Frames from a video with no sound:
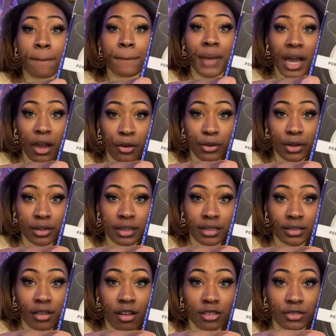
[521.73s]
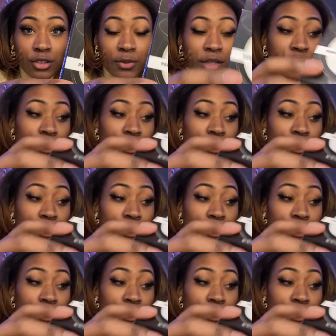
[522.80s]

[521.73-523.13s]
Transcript: powder that's also been